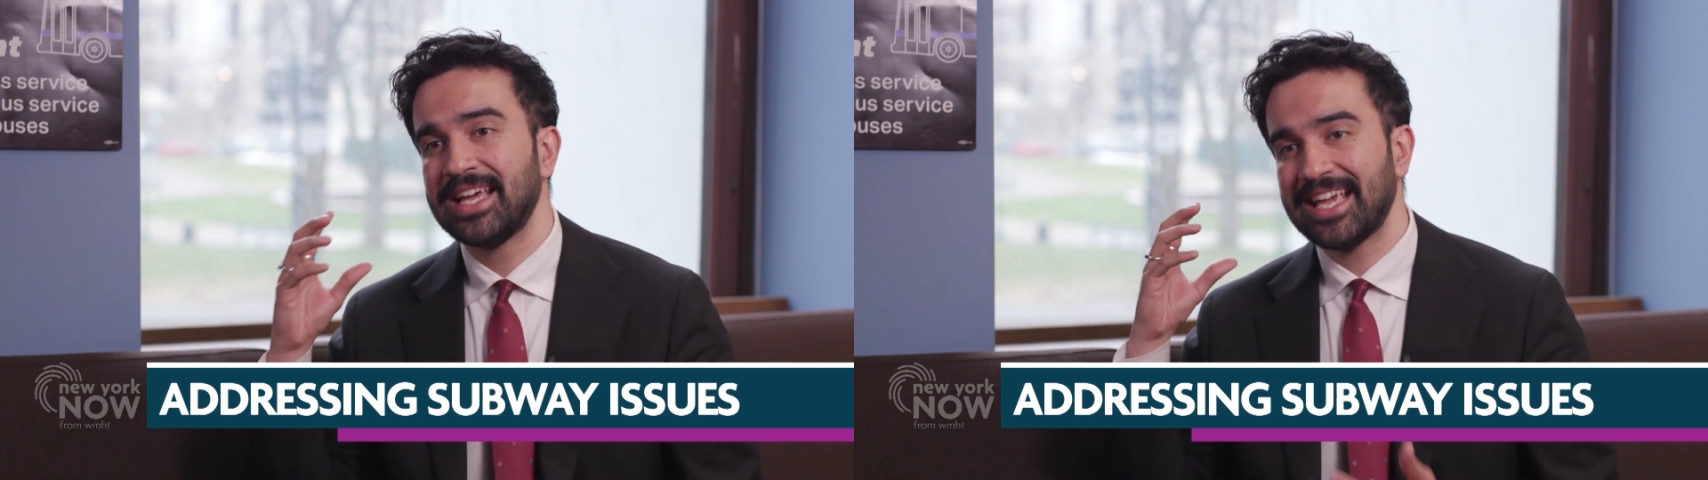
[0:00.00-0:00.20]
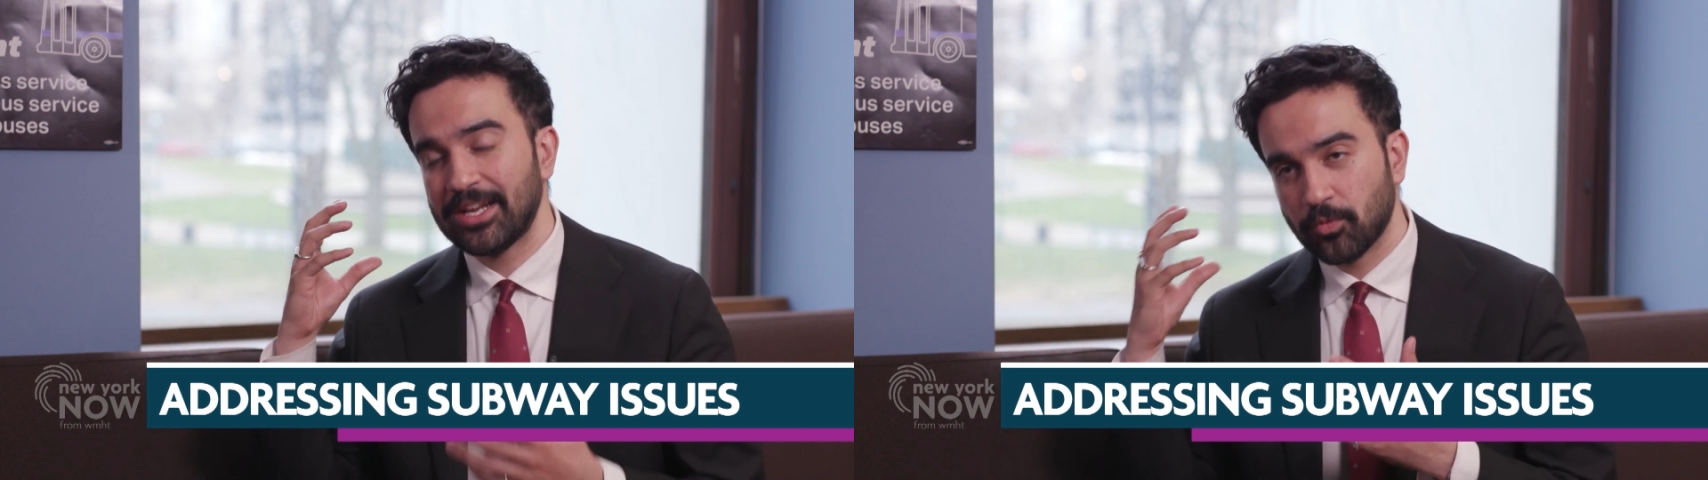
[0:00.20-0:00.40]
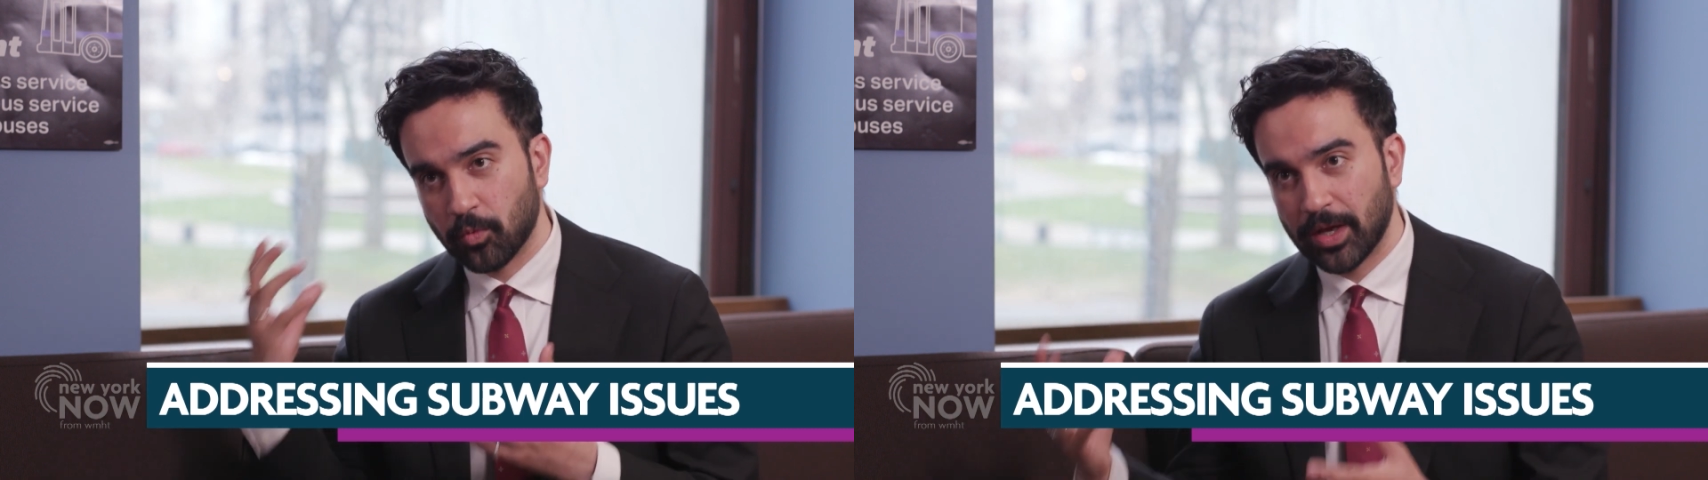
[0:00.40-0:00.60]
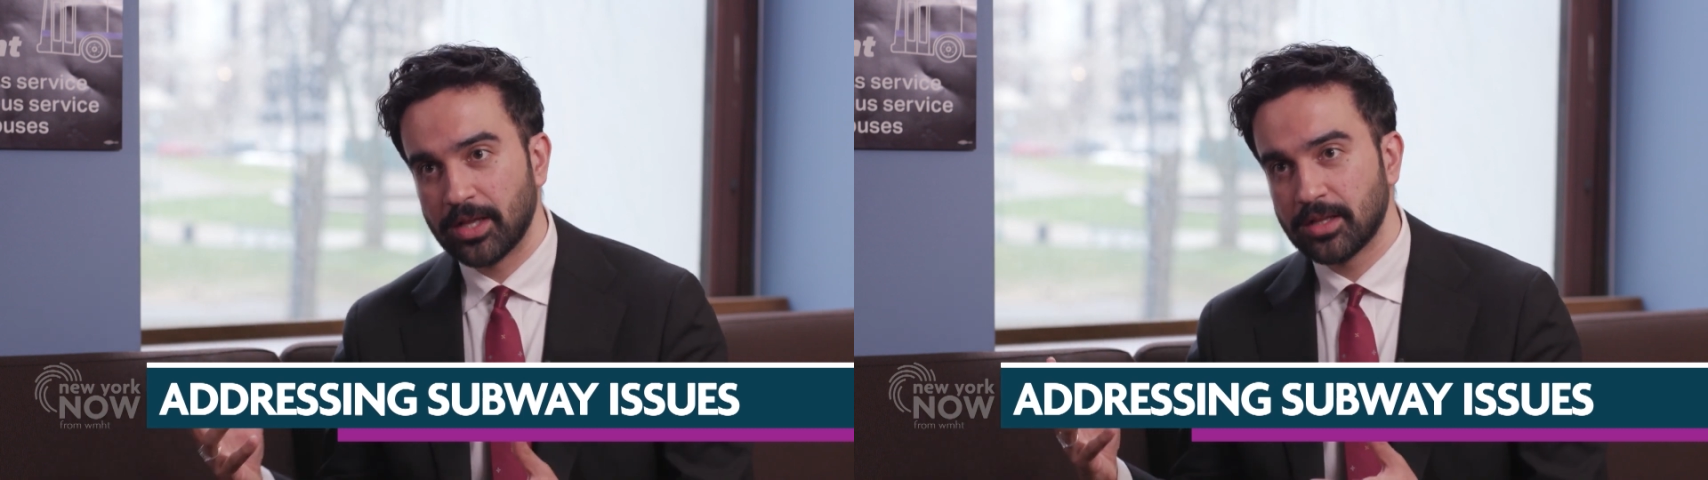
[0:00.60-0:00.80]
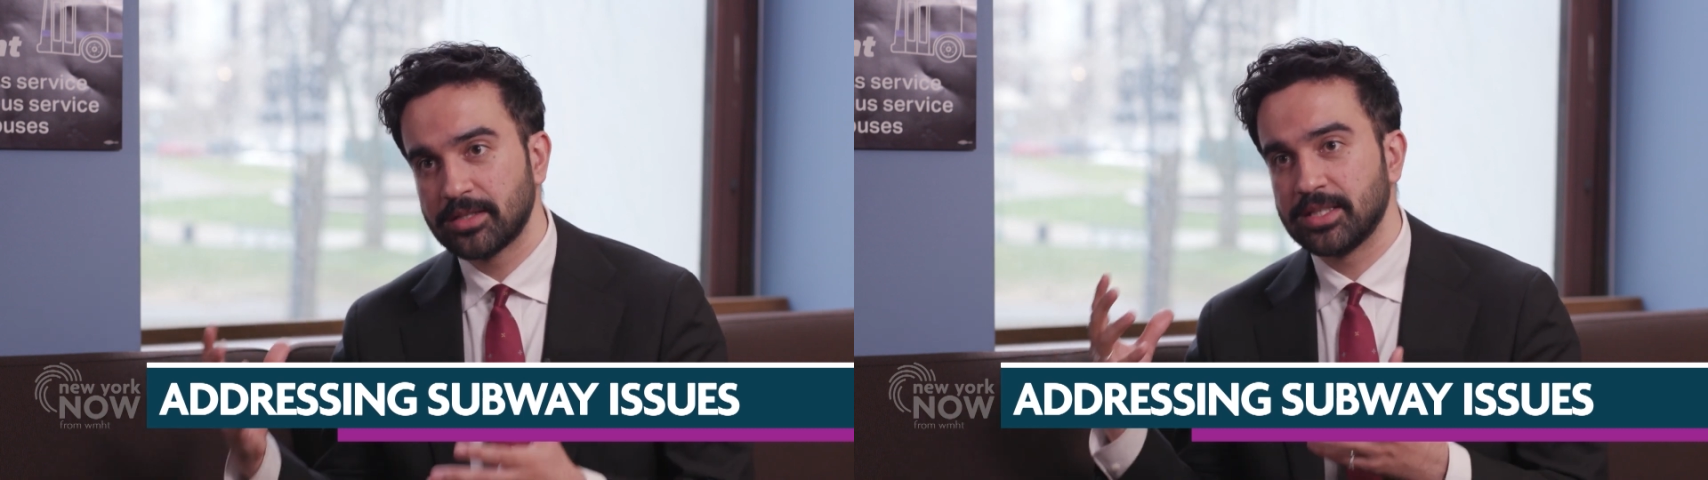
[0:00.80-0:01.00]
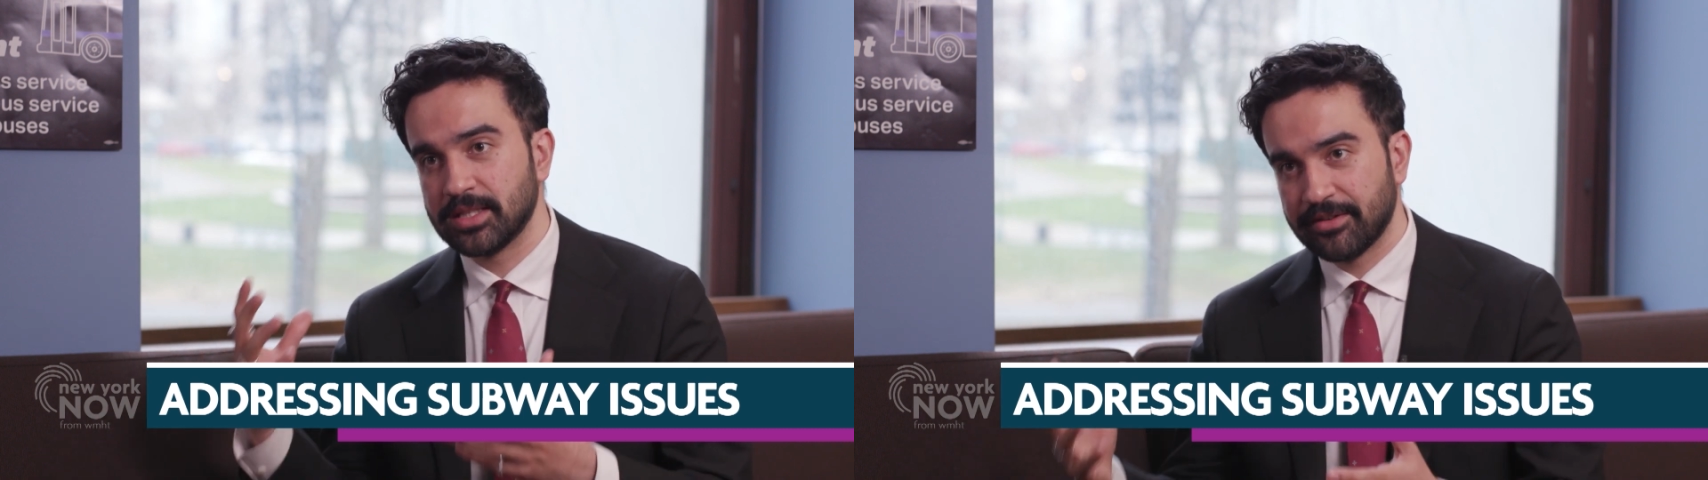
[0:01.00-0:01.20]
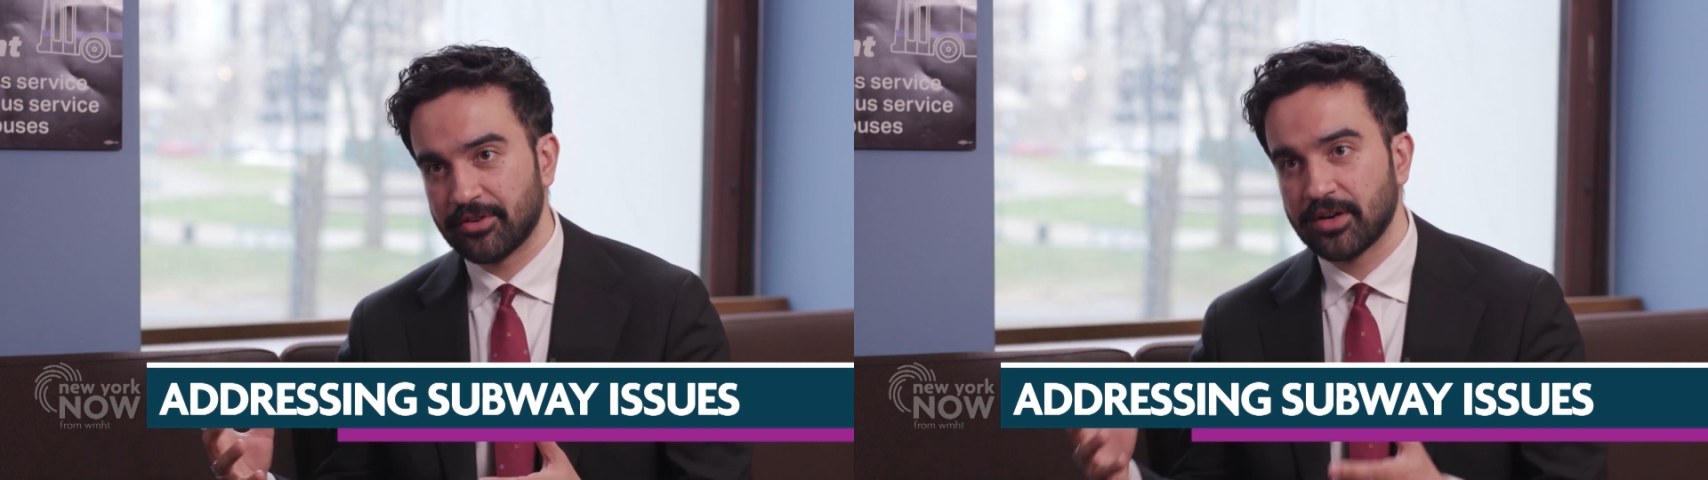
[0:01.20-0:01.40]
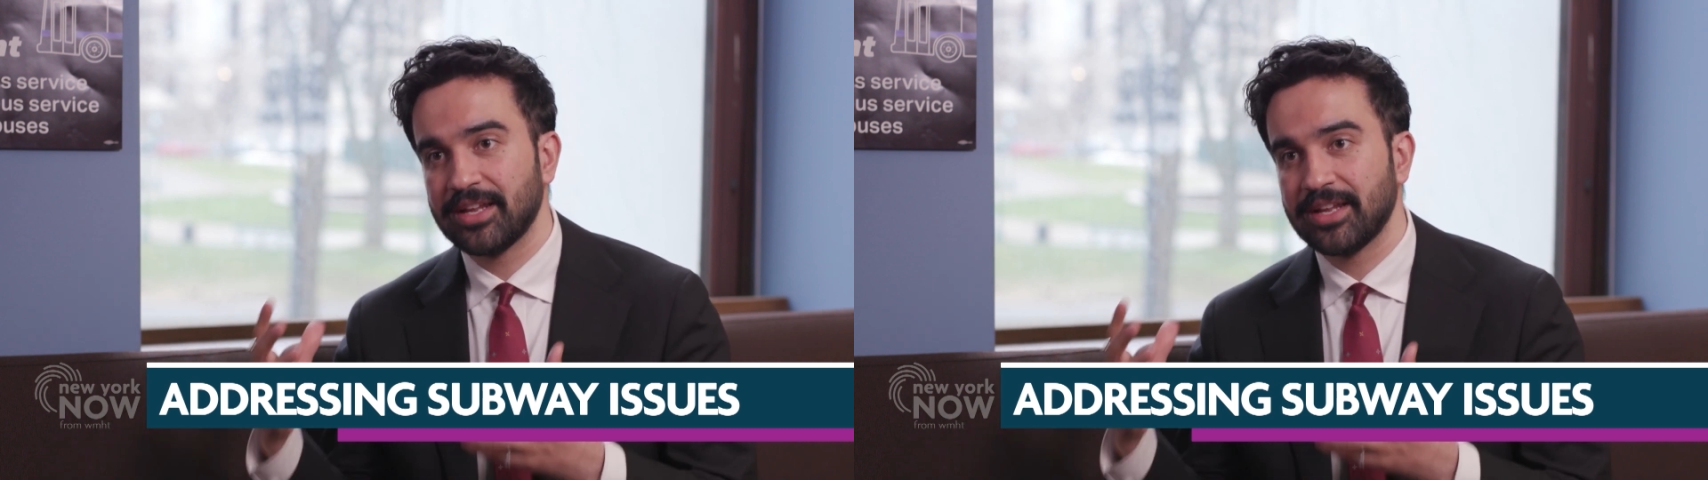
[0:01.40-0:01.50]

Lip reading: It will deliver